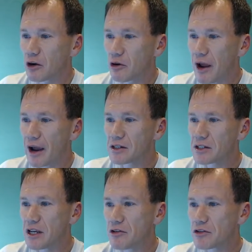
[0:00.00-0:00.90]
Cracks,
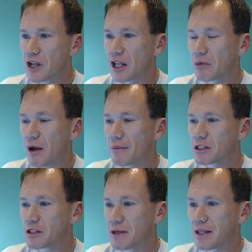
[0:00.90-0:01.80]
heaves, swelling
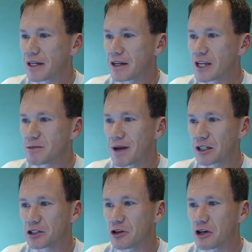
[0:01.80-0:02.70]
problems, to me that ties back
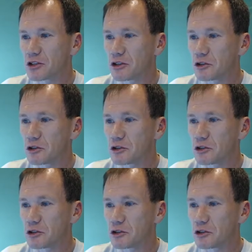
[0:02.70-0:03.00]
to structural.